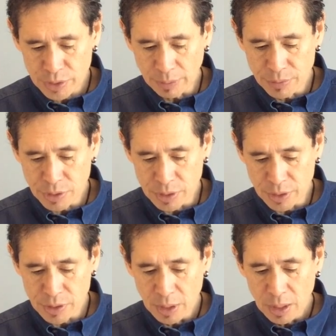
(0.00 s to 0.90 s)

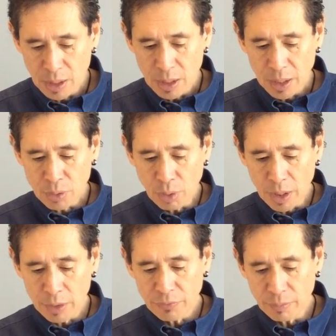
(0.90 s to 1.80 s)
substances
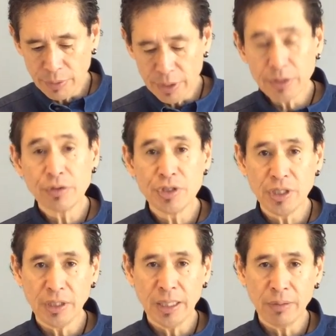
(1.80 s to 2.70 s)
acquired from another
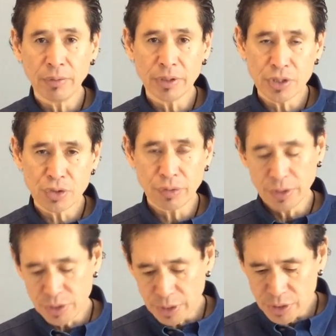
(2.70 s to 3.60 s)
DEA
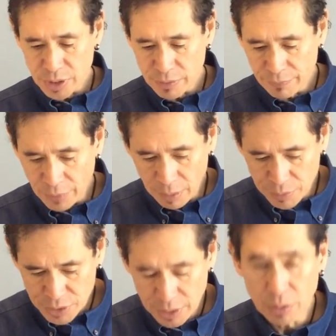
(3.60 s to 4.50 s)
registrant, such as a
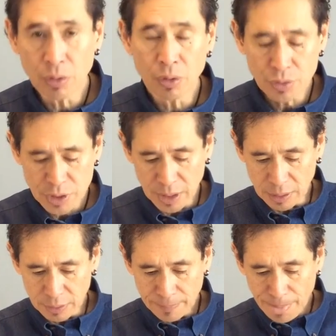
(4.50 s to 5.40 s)
pharmacy or
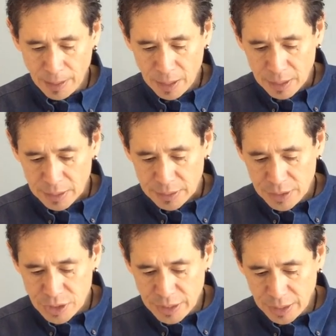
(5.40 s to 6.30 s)
wholesaler.
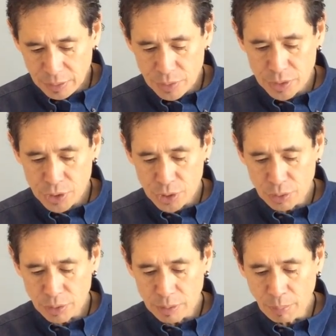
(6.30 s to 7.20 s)
These standards
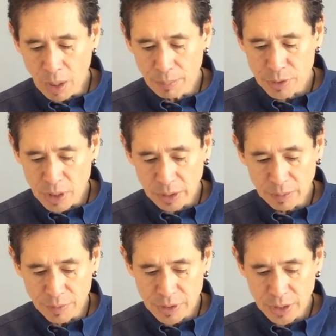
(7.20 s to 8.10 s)
ensure the proper
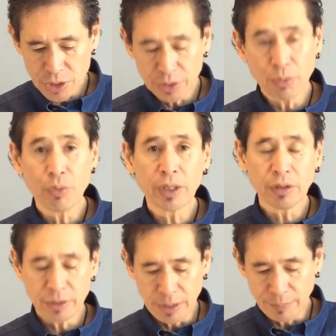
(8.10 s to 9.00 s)
documentation and
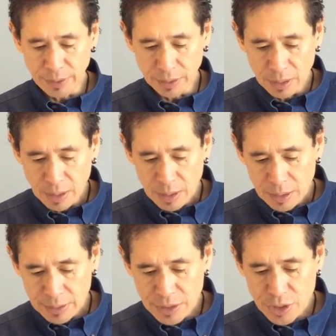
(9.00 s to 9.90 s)
record keeping
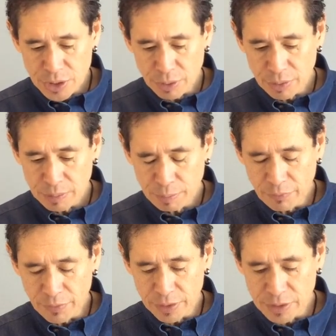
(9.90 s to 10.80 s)
necessary to
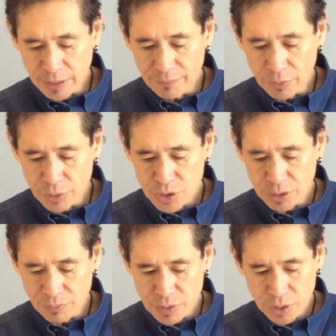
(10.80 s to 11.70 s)
prevent
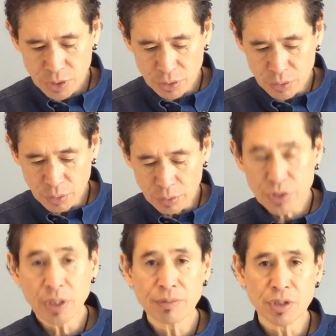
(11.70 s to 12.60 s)
diversion of such controlled
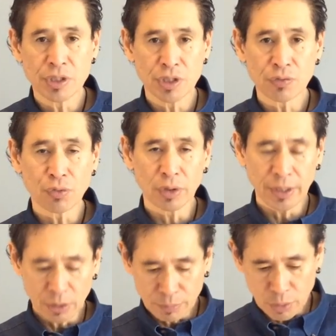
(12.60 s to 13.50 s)
substances for
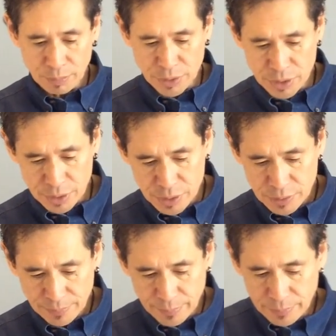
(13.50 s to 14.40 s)
illegal purposes.